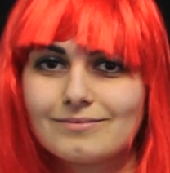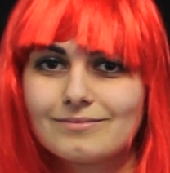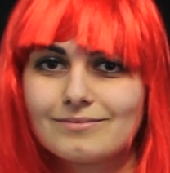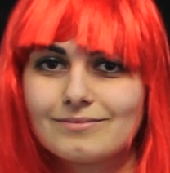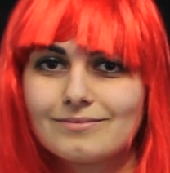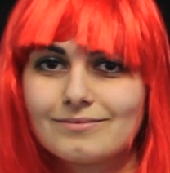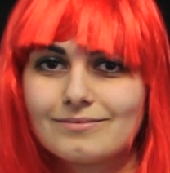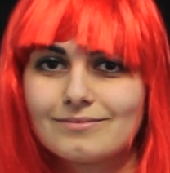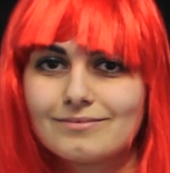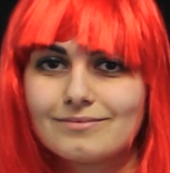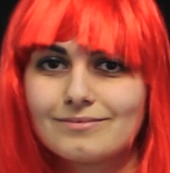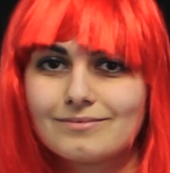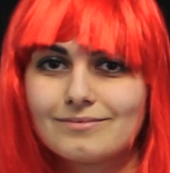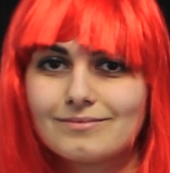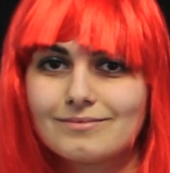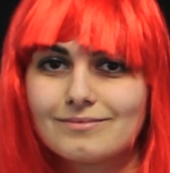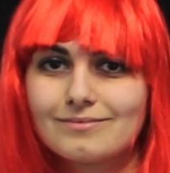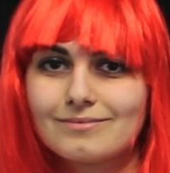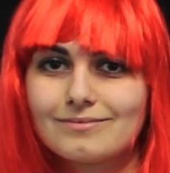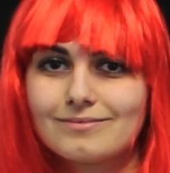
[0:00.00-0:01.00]

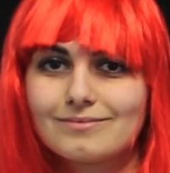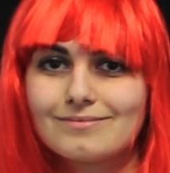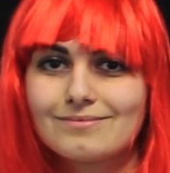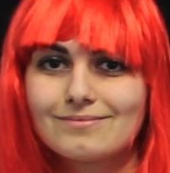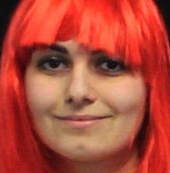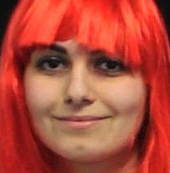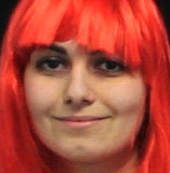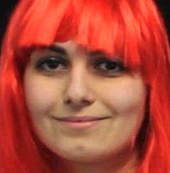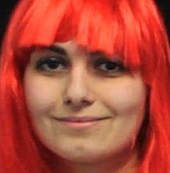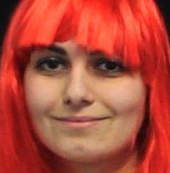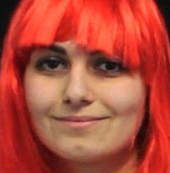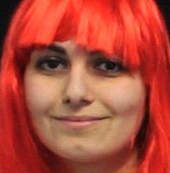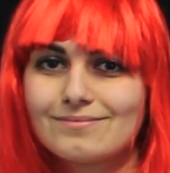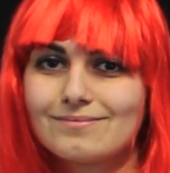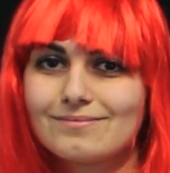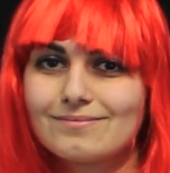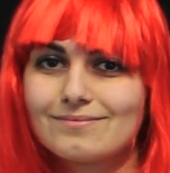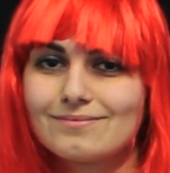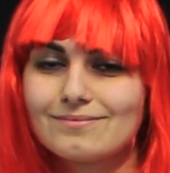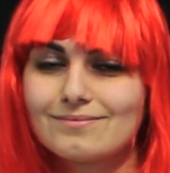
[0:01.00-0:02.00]

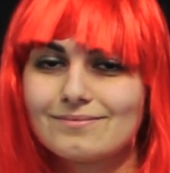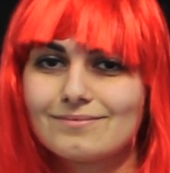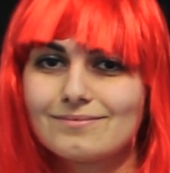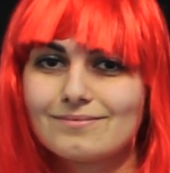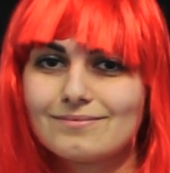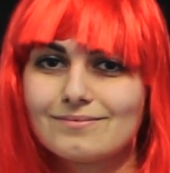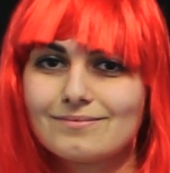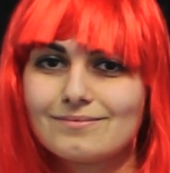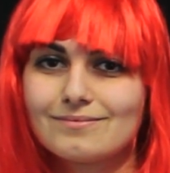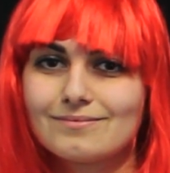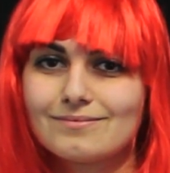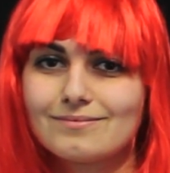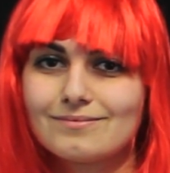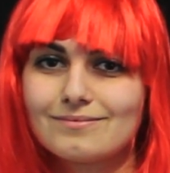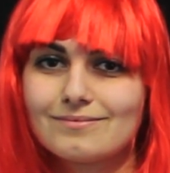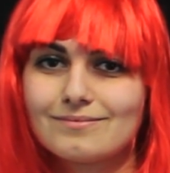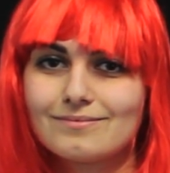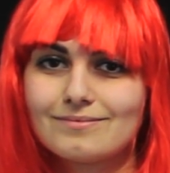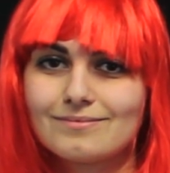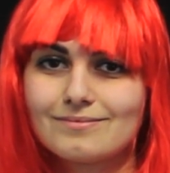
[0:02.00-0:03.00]

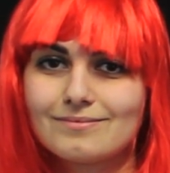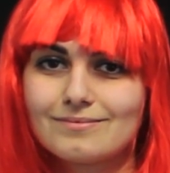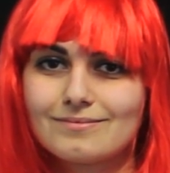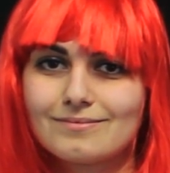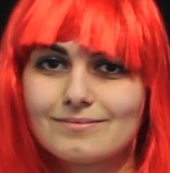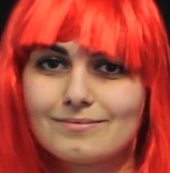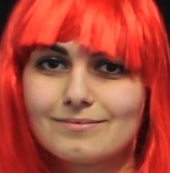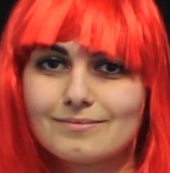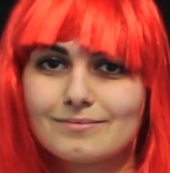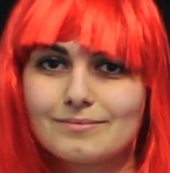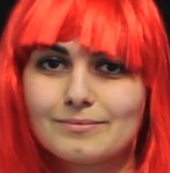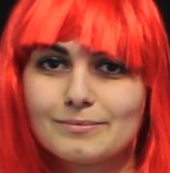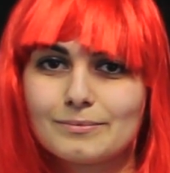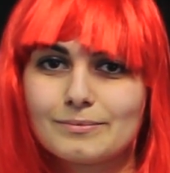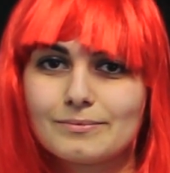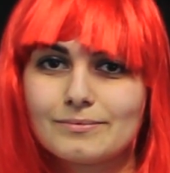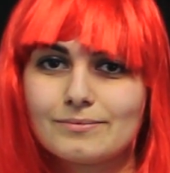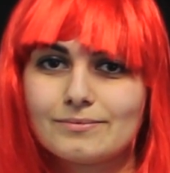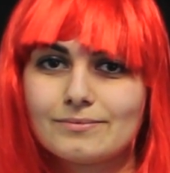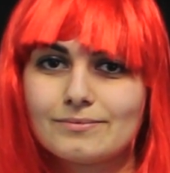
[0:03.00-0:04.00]

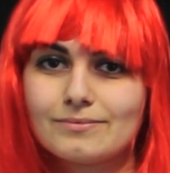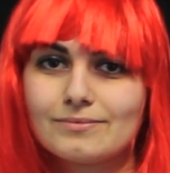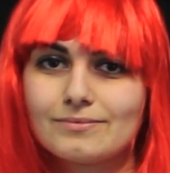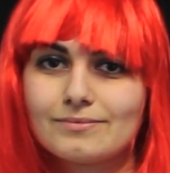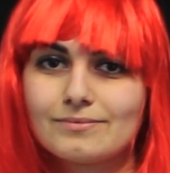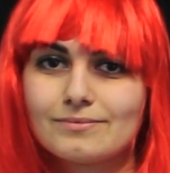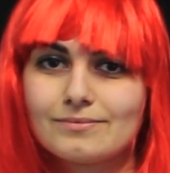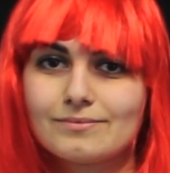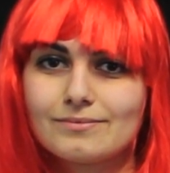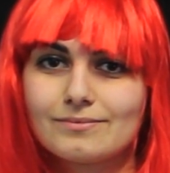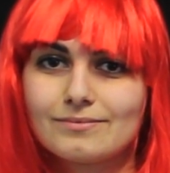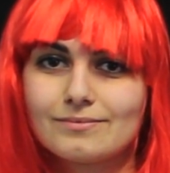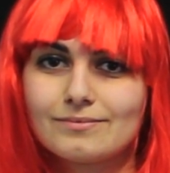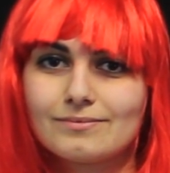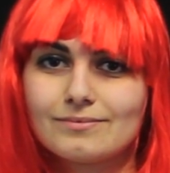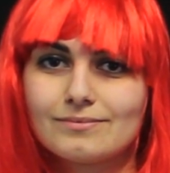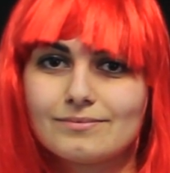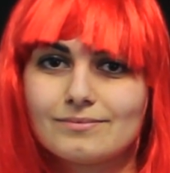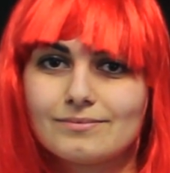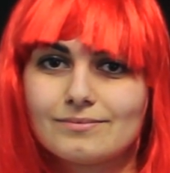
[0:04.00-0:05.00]

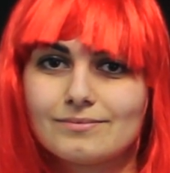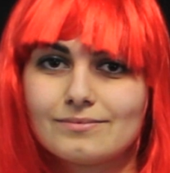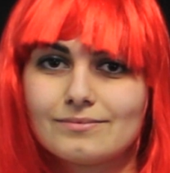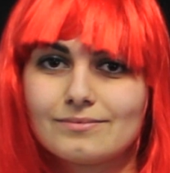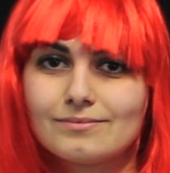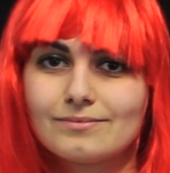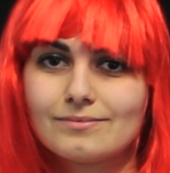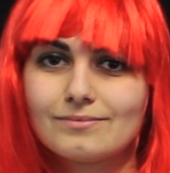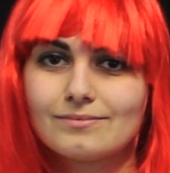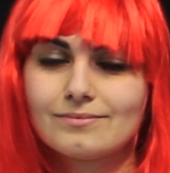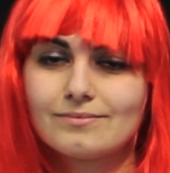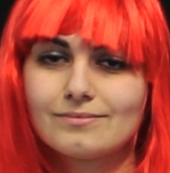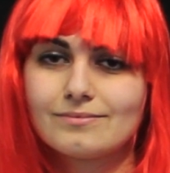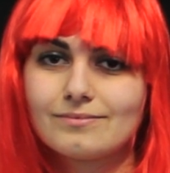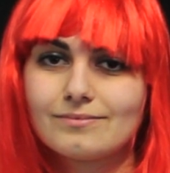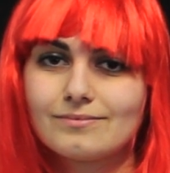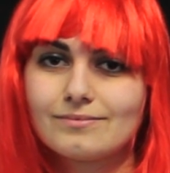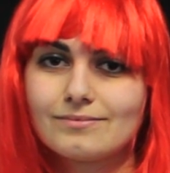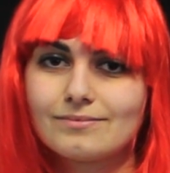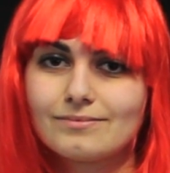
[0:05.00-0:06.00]

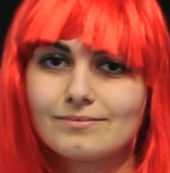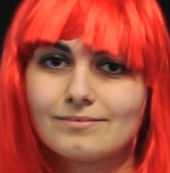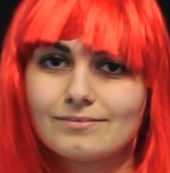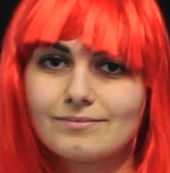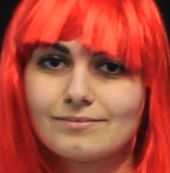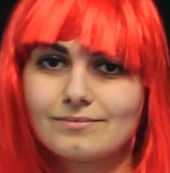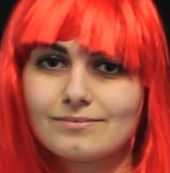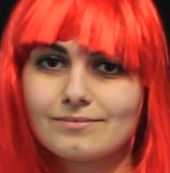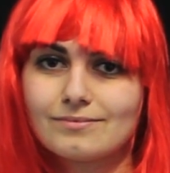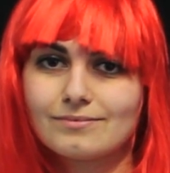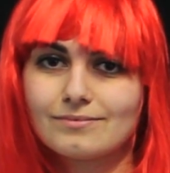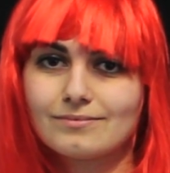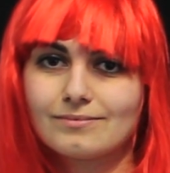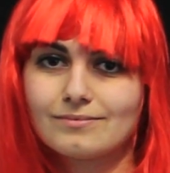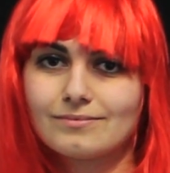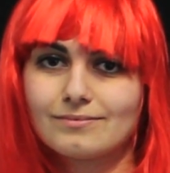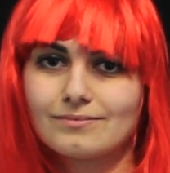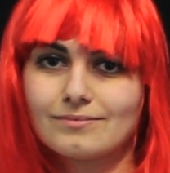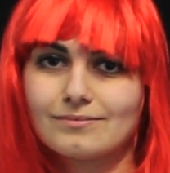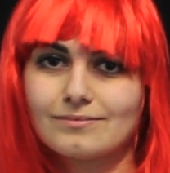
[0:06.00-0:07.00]

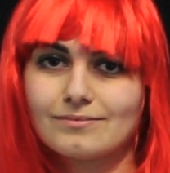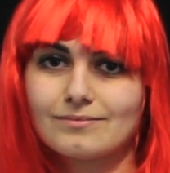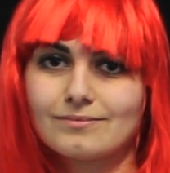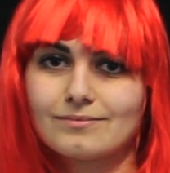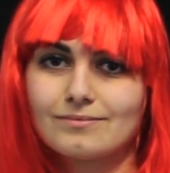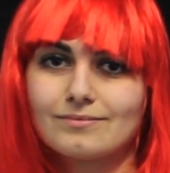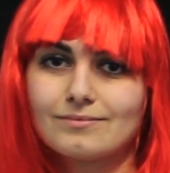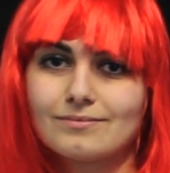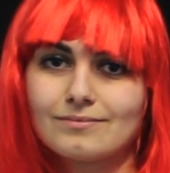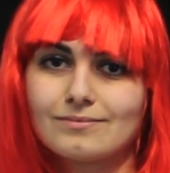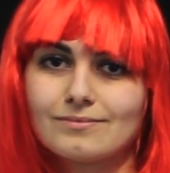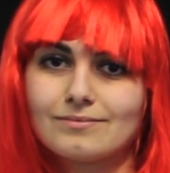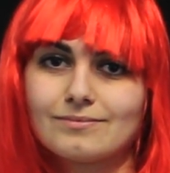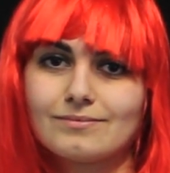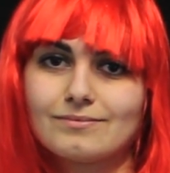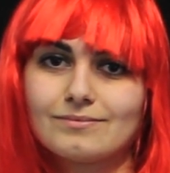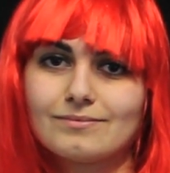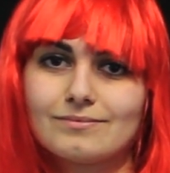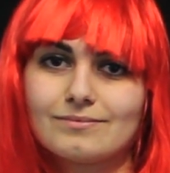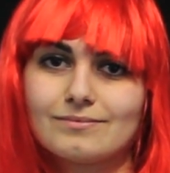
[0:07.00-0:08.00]
This person isn't speaking.